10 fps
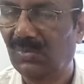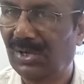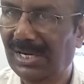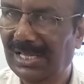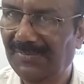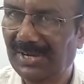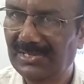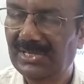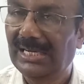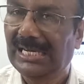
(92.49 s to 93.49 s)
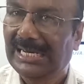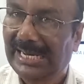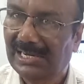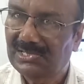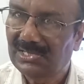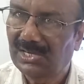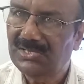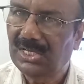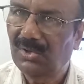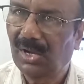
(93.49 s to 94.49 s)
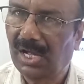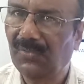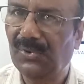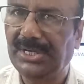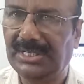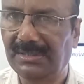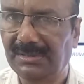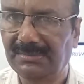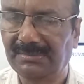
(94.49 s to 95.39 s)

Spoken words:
What are they, friends? Extracellular fluid,